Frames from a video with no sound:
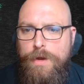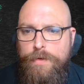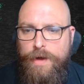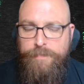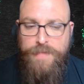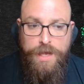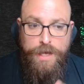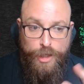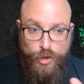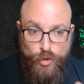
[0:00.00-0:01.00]
Right.
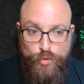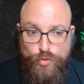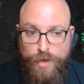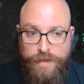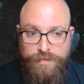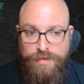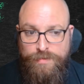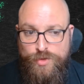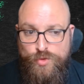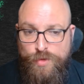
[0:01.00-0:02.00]
A huge one that
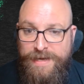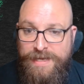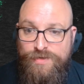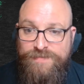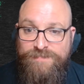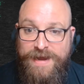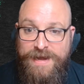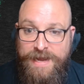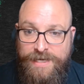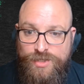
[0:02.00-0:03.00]
I want to talk about here is
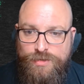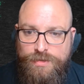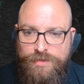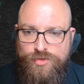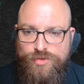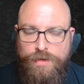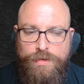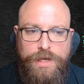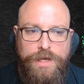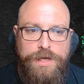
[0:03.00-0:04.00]
financial control.